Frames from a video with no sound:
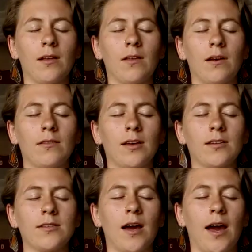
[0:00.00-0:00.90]
and along the
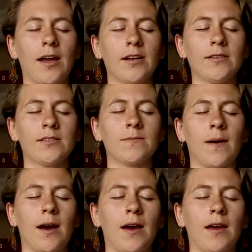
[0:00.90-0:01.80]
entire
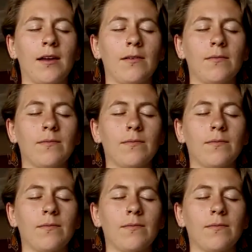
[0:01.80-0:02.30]
spine,